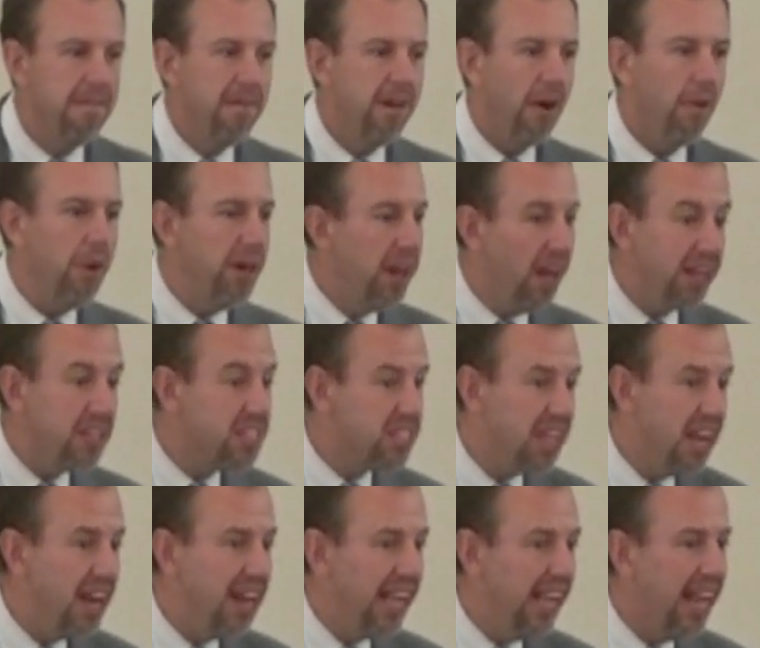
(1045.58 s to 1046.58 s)
Are we not
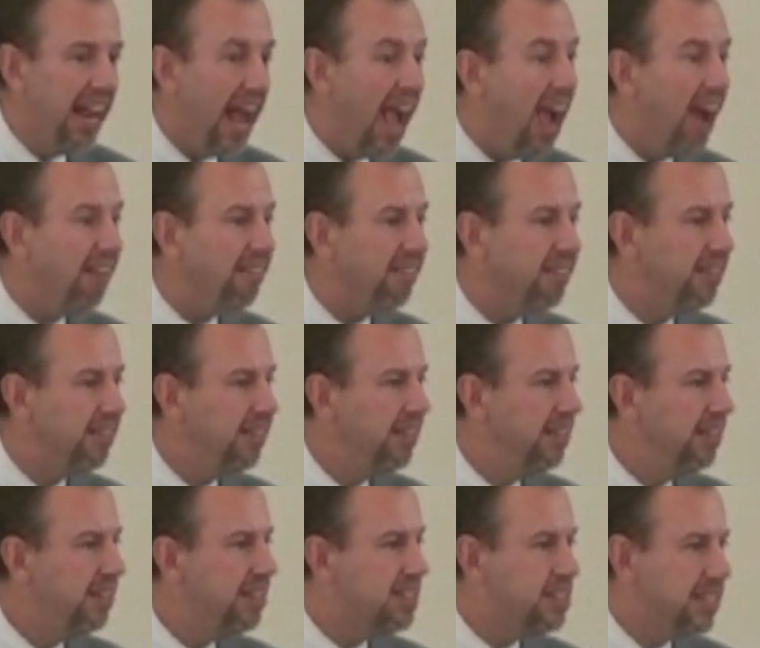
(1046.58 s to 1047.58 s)
studying it out
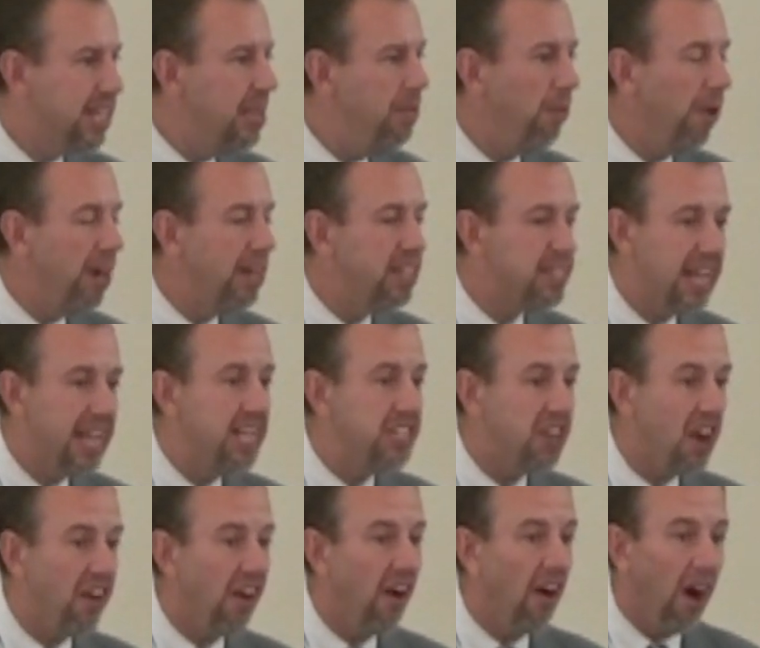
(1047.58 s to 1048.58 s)
to see what it says
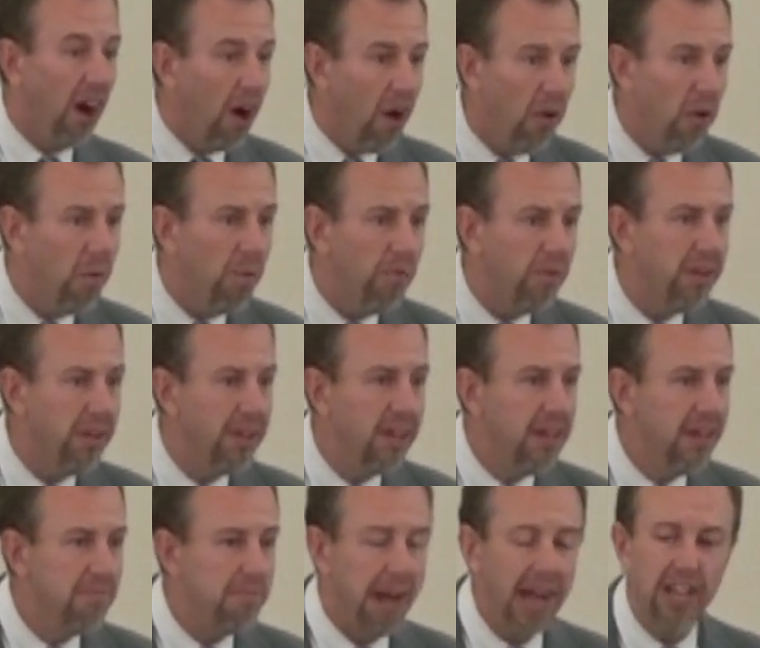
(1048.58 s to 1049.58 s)
on our own?
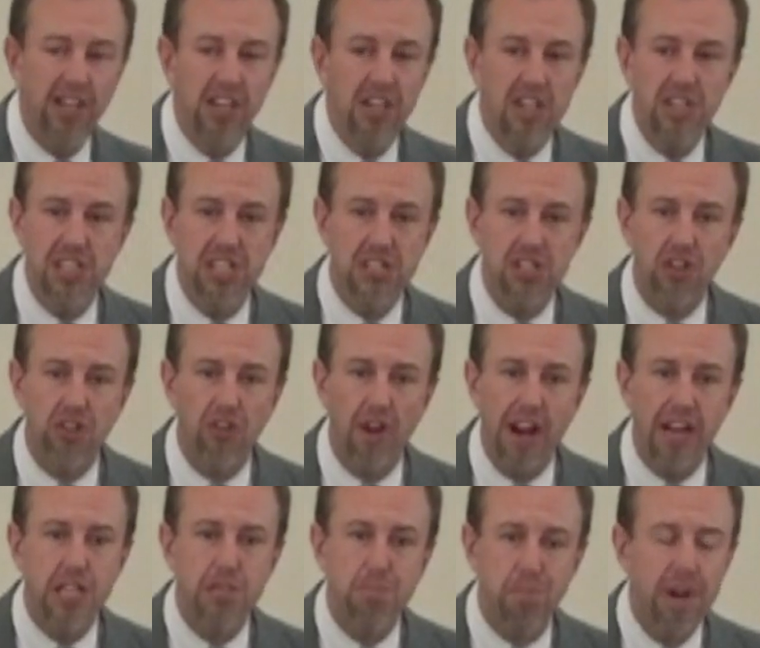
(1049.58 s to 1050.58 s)
My goodness, it's the
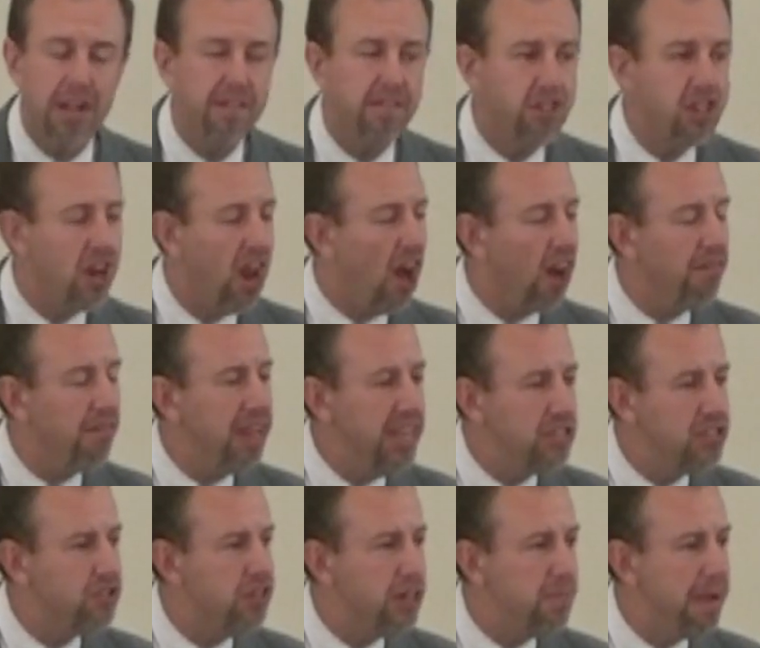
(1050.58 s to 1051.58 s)
greatest privilege in all of
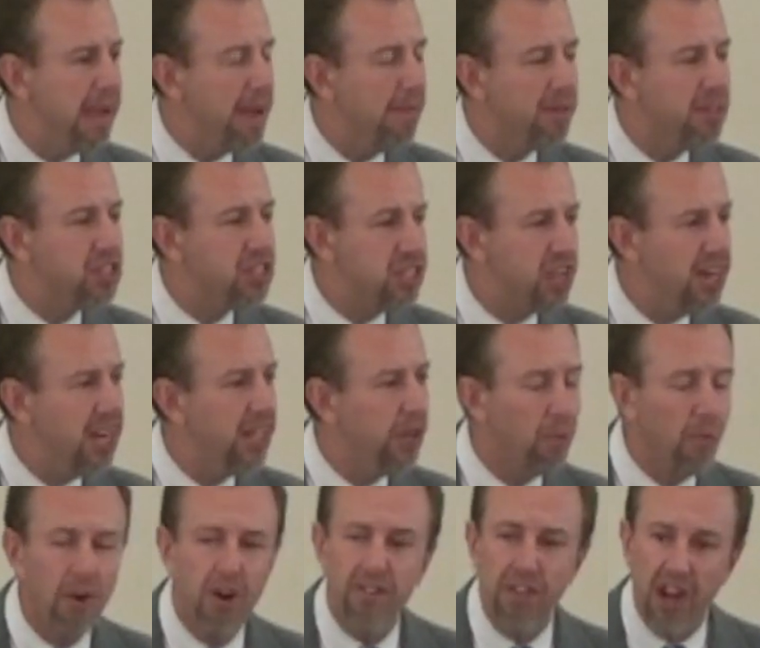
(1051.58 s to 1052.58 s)
history to be able to study the
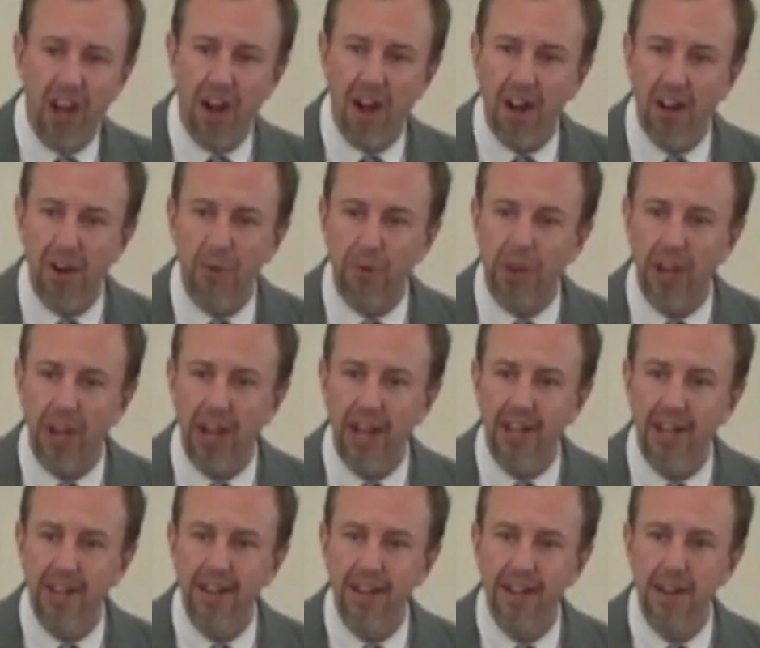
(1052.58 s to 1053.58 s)
Word of God, okay?